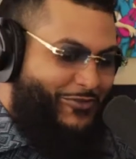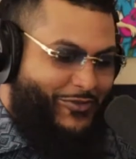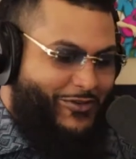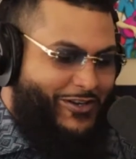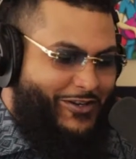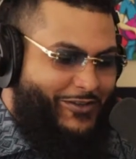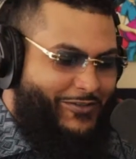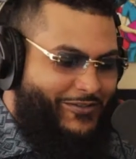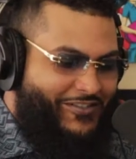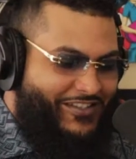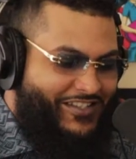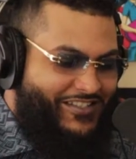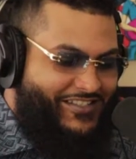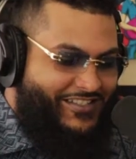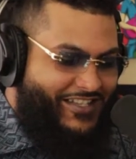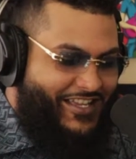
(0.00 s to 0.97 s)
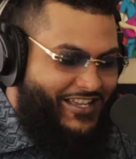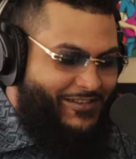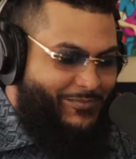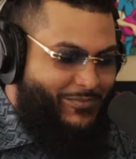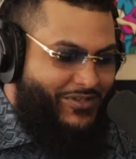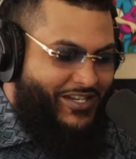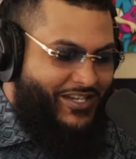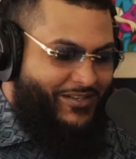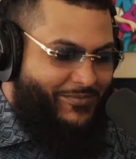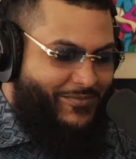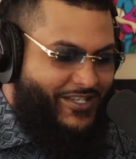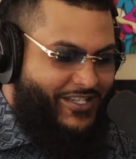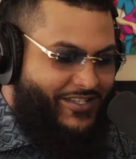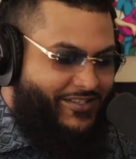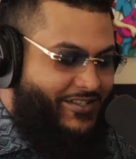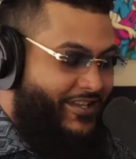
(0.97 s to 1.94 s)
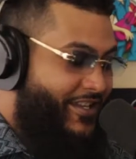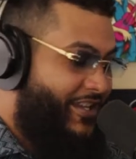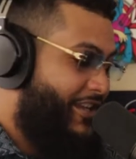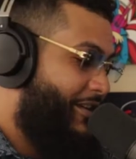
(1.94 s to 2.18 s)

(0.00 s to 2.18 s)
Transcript: for money. real. It's a lot of bread, man.